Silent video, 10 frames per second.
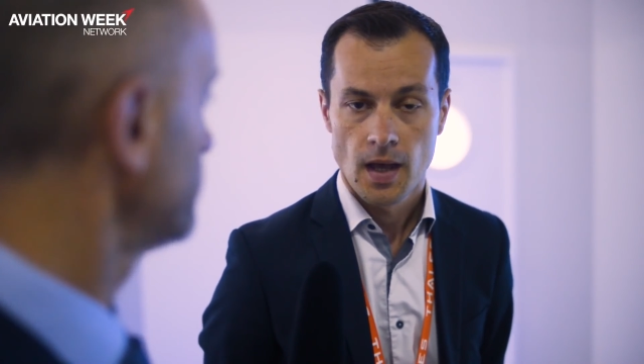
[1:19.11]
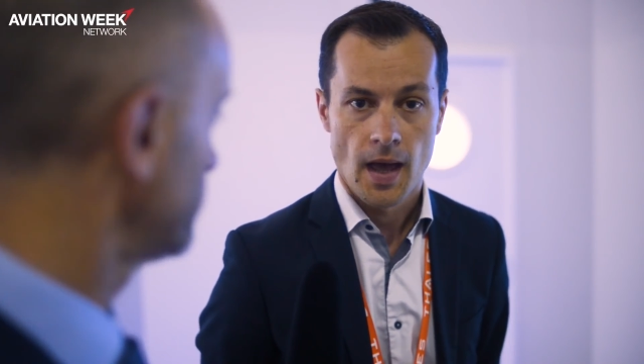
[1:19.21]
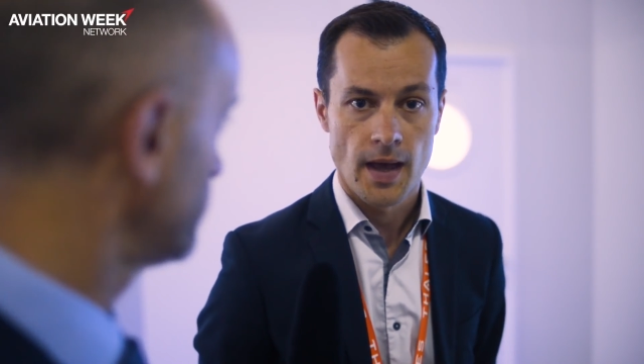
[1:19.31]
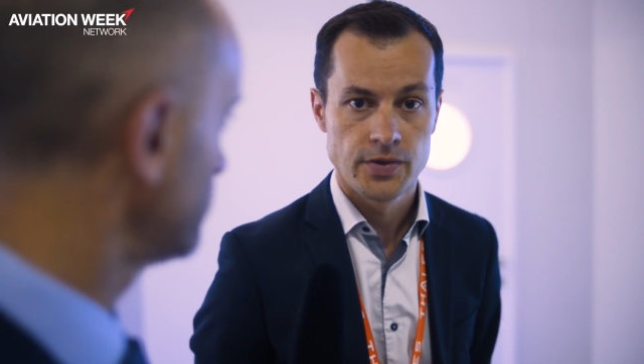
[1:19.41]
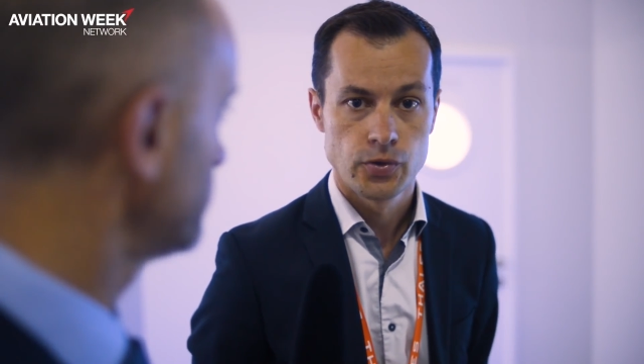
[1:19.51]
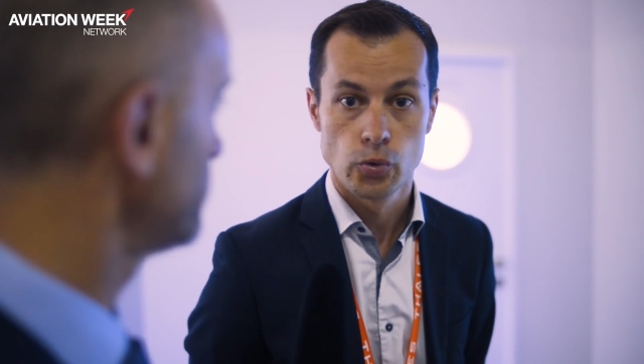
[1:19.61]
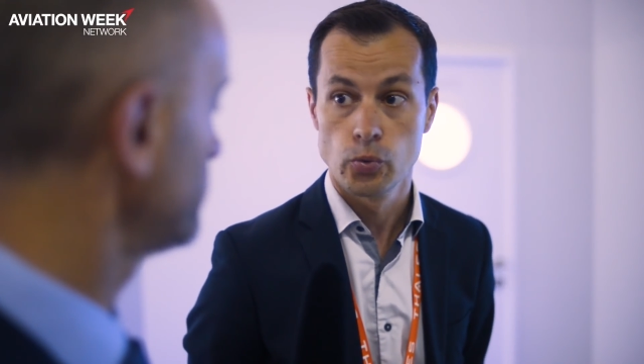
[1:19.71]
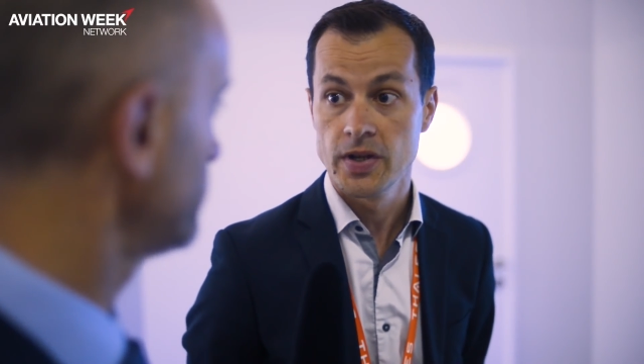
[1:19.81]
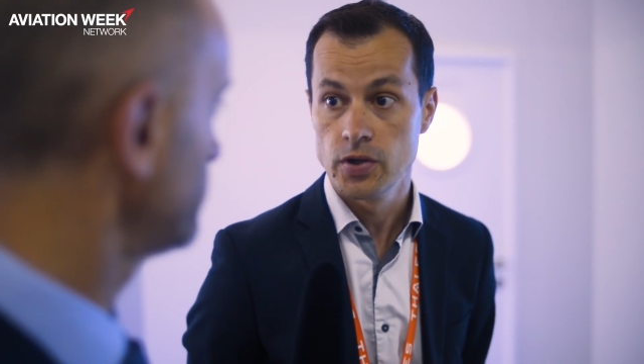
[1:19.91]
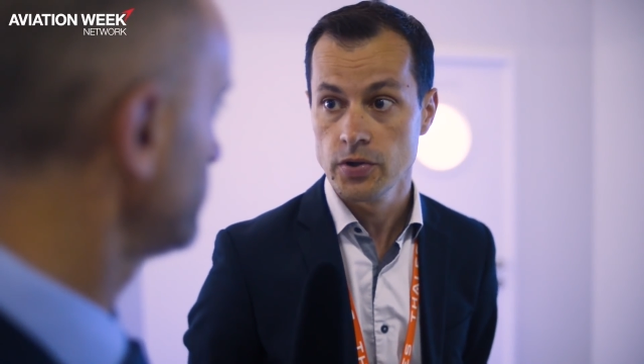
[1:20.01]
and to
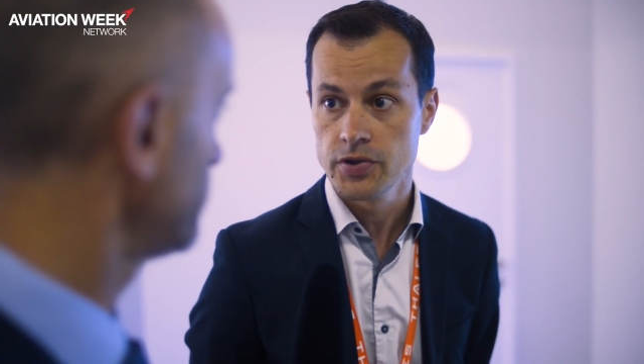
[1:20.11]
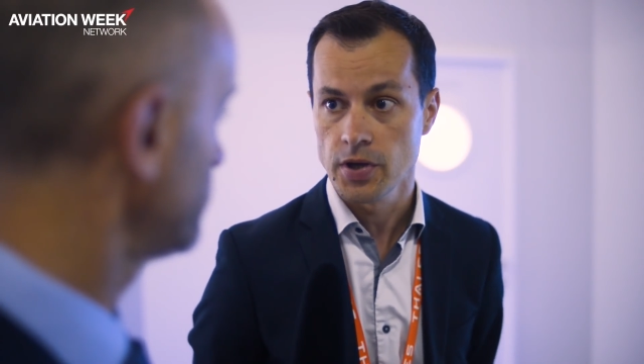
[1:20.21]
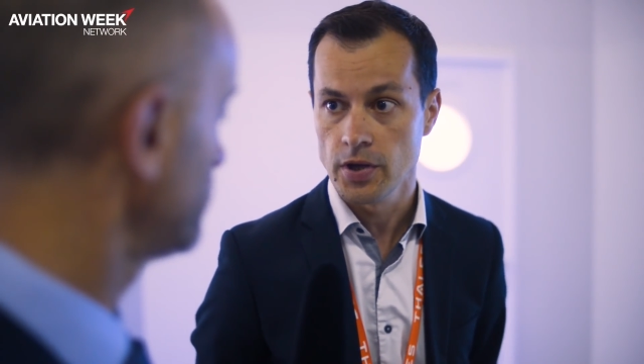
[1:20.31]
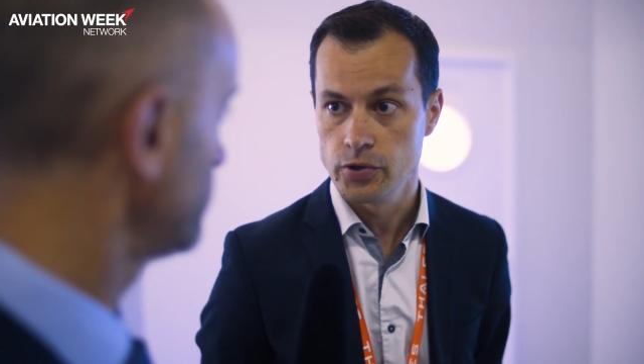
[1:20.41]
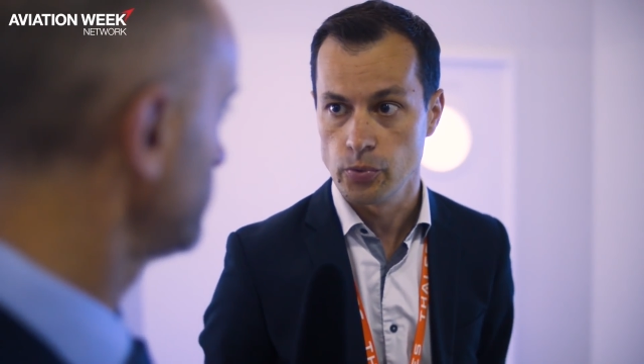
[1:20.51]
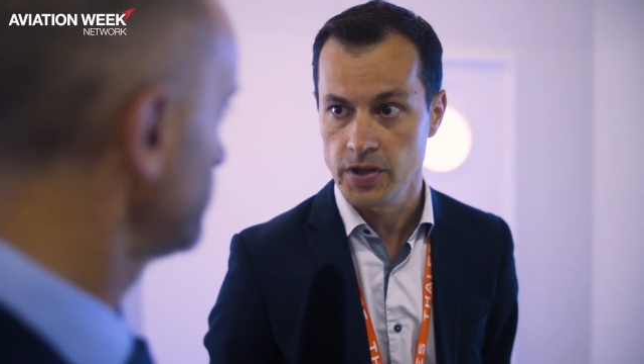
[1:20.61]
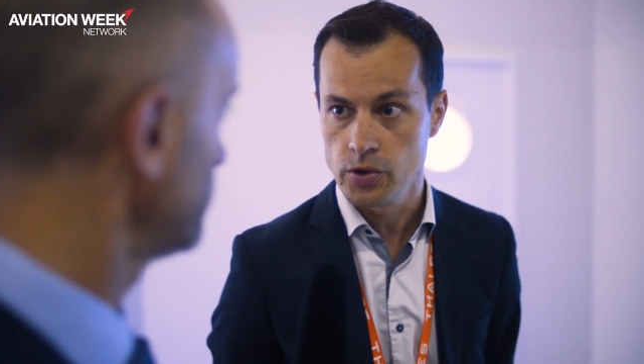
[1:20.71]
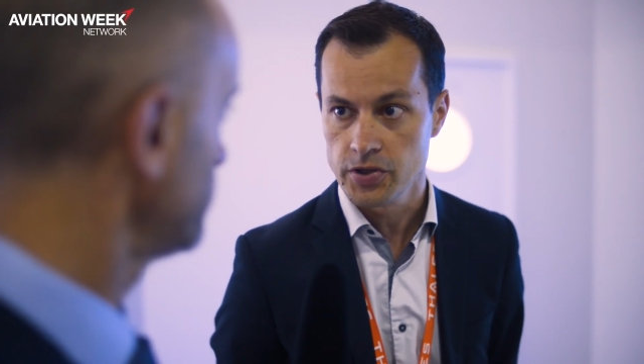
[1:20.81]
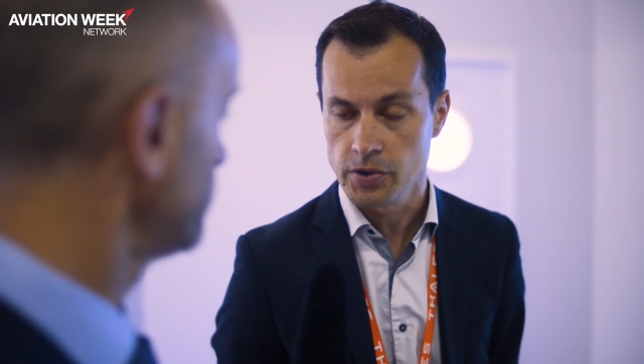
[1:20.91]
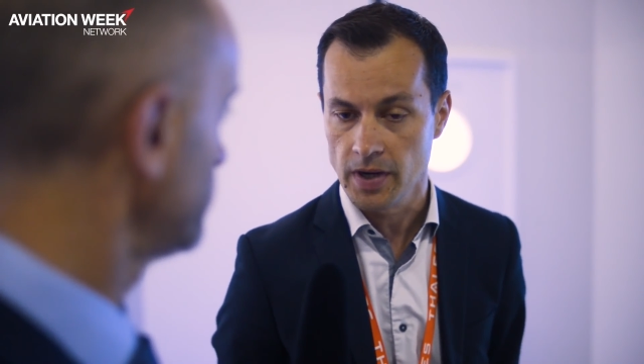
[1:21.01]
reduce uh, to
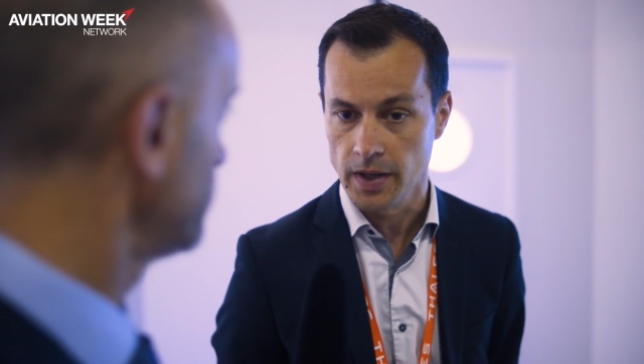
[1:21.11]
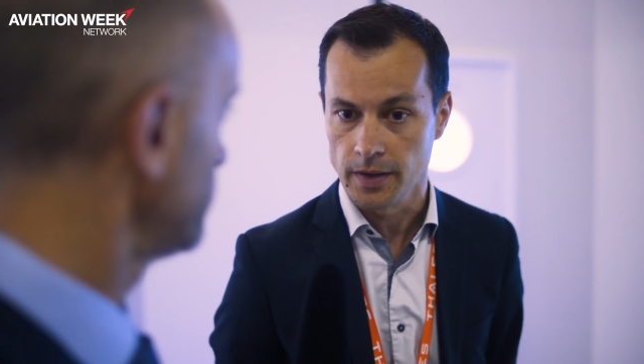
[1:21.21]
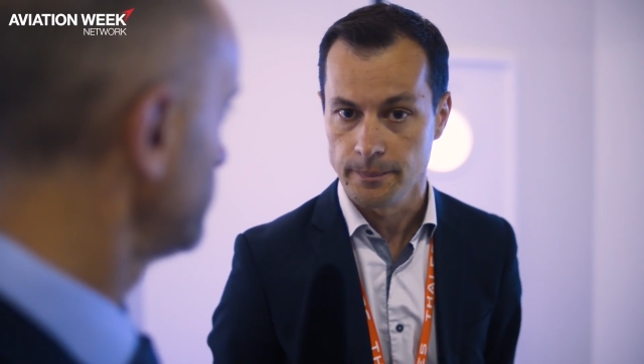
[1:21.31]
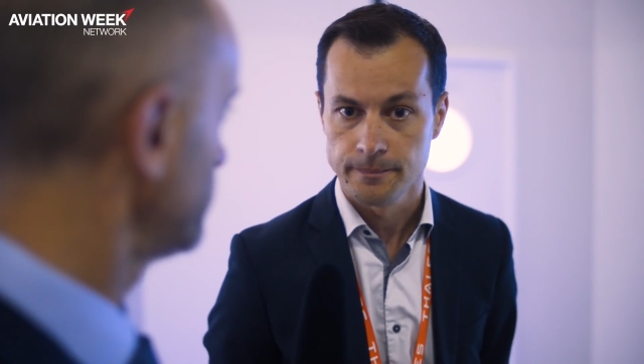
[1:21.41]
reduce training.